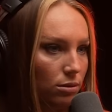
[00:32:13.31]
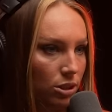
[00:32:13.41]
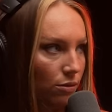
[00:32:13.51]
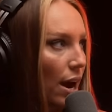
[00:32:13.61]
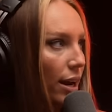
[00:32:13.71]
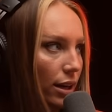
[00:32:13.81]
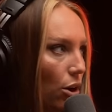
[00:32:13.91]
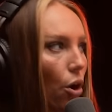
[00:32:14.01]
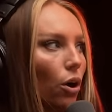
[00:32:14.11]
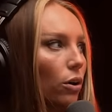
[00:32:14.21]
divide it
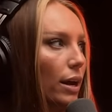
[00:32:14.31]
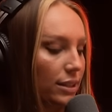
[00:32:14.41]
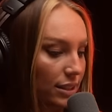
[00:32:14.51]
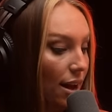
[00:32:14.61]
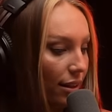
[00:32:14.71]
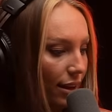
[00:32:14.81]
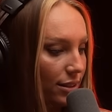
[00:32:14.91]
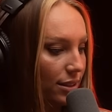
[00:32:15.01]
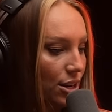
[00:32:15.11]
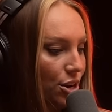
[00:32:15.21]
all and sell
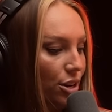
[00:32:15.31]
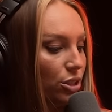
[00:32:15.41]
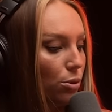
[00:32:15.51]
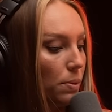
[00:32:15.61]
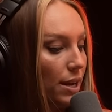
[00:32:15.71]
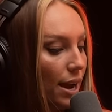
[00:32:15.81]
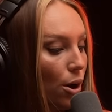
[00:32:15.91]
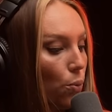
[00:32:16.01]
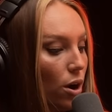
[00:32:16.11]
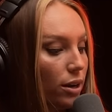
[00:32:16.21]
it. So
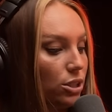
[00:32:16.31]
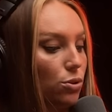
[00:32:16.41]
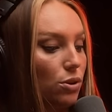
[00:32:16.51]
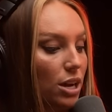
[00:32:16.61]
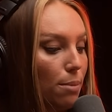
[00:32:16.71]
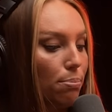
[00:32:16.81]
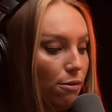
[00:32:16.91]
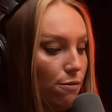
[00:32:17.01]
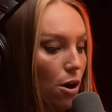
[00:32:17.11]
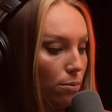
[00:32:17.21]
Pierre wanted to keep
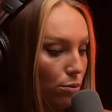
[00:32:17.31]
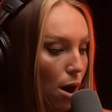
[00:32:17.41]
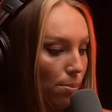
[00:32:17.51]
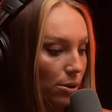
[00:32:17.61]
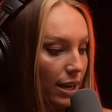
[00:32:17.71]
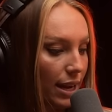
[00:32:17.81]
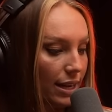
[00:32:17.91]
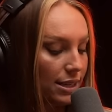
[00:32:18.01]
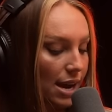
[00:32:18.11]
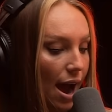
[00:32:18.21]
the farm property
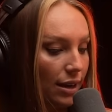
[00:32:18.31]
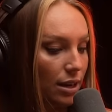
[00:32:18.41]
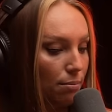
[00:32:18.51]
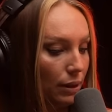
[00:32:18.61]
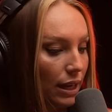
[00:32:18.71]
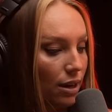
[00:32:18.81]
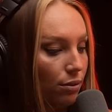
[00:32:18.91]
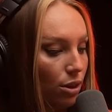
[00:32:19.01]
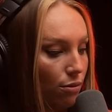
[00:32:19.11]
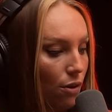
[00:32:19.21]
intact and
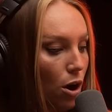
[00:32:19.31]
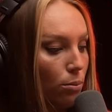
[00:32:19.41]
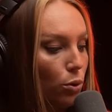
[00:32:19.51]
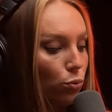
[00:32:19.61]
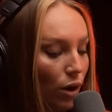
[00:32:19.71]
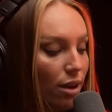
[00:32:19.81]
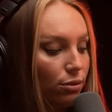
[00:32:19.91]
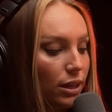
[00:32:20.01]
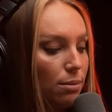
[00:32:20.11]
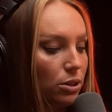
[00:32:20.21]
believed the farm
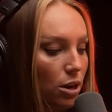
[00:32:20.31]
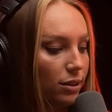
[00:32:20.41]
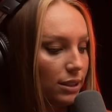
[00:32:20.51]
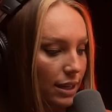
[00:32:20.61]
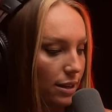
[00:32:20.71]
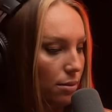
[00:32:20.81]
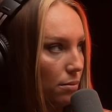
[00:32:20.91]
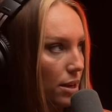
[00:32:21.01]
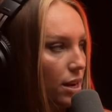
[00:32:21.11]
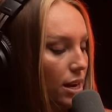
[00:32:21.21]
rightfully belonged to him.